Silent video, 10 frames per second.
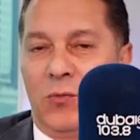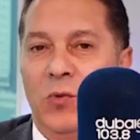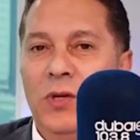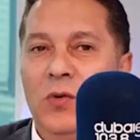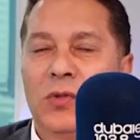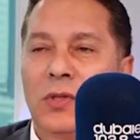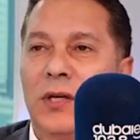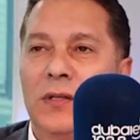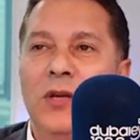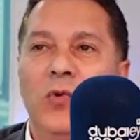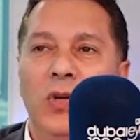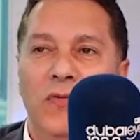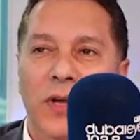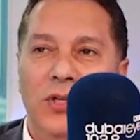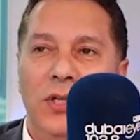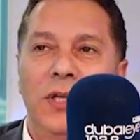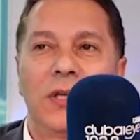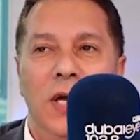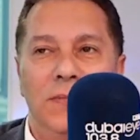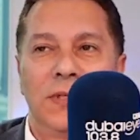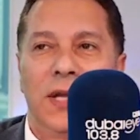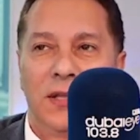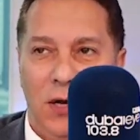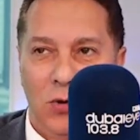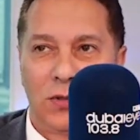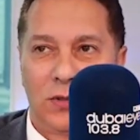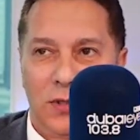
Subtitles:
When you start a new innovation, it comes at a cost.